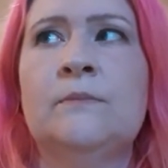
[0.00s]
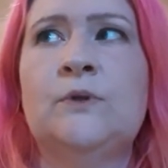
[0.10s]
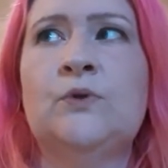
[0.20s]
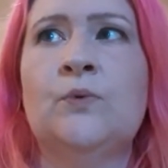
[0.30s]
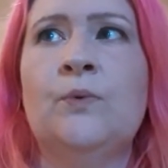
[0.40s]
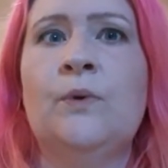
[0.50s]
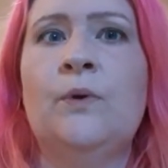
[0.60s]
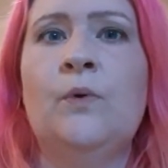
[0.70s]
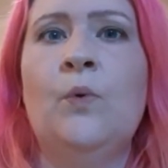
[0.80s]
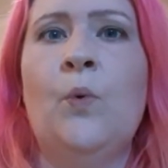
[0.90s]
don't
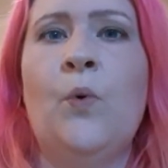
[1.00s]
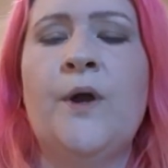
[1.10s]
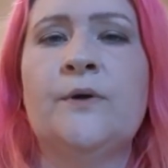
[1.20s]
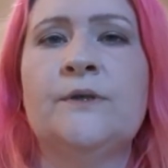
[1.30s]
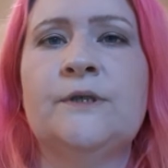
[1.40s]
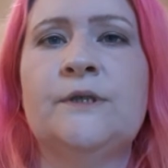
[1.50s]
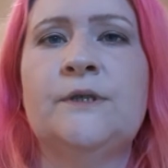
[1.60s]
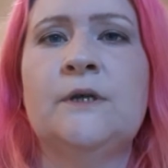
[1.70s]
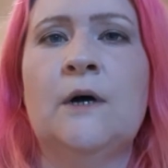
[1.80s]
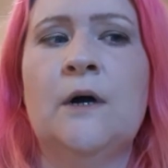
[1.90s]
know where to
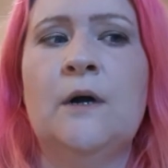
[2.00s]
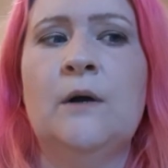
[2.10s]
start,